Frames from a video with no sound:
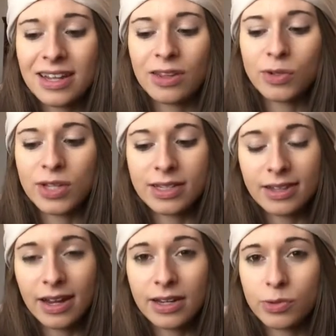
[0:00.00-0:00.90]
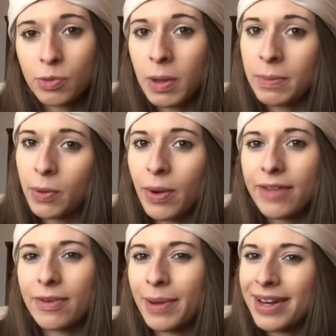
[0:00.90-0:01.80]
and those anxieties with my
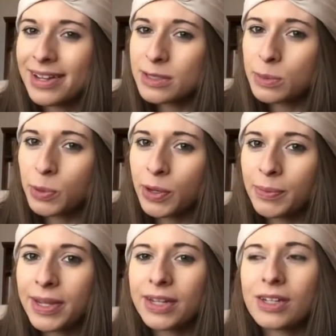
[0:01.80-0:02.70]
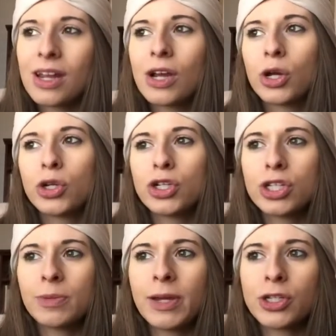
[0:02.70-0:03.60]
midwife at my next appointment,
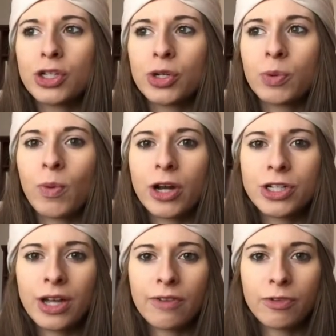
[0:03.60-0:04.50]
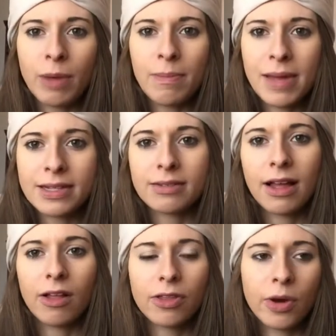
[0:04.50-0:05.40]
just to make sure we're watching out for my mental
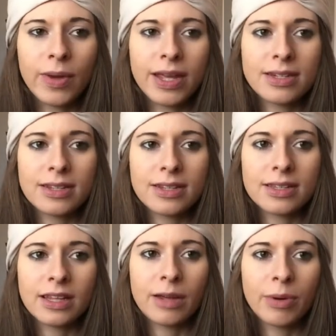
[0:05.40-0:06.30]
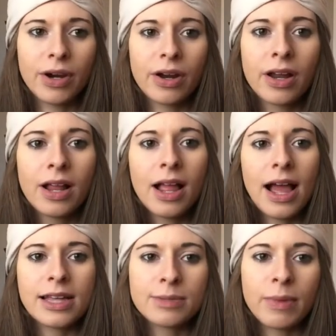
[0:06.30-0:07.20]
health going into this labor
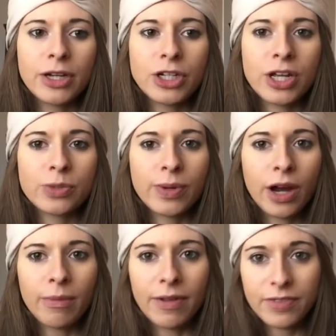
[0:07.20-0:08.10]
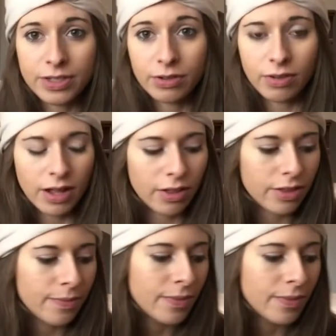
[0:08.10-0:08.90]
as much as we are my physical health.